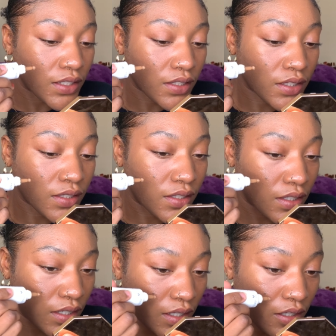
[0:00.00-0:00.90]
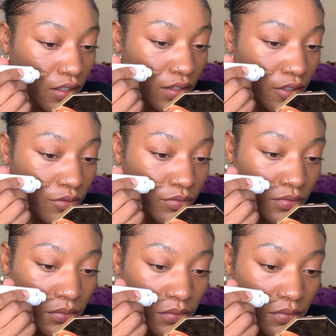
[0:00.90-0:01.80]
just to see
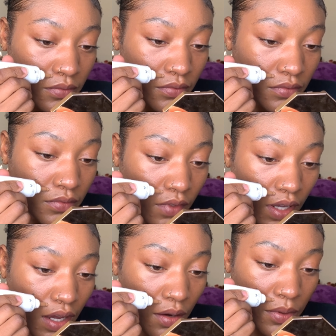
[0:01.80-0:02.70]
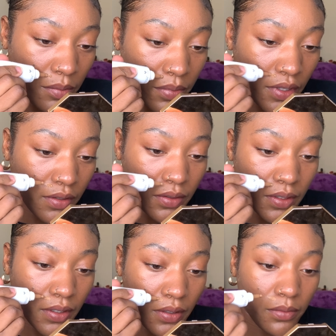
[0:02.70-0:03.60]
how it builds
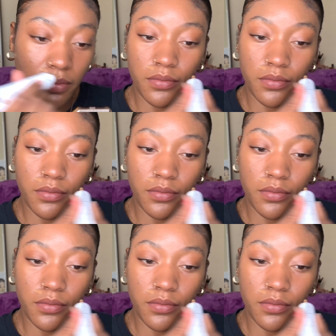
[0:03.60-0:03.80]
up.